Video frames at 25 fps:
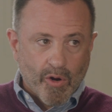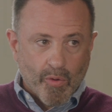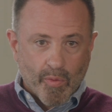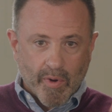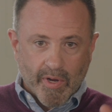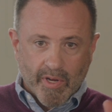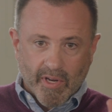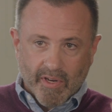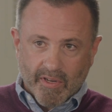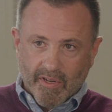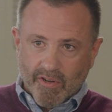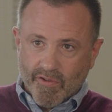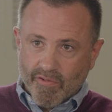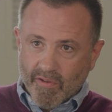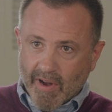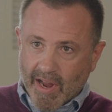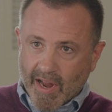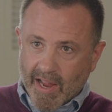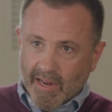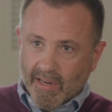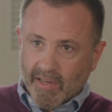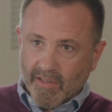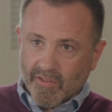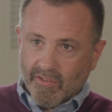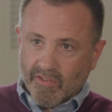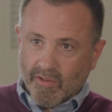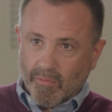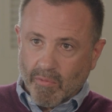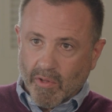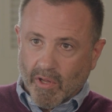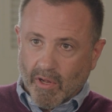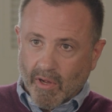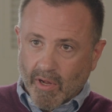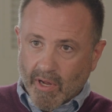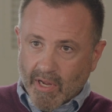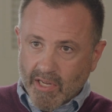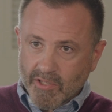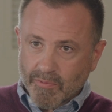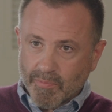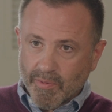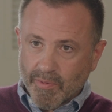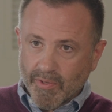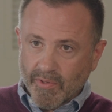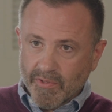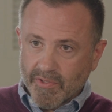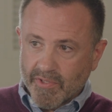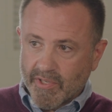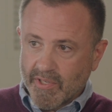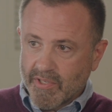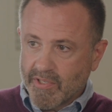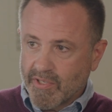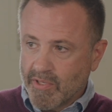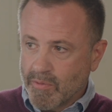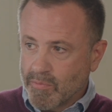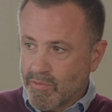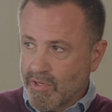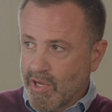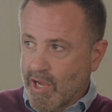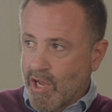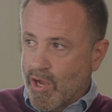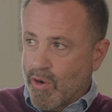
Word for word: We need to drag in some of the hospital systems.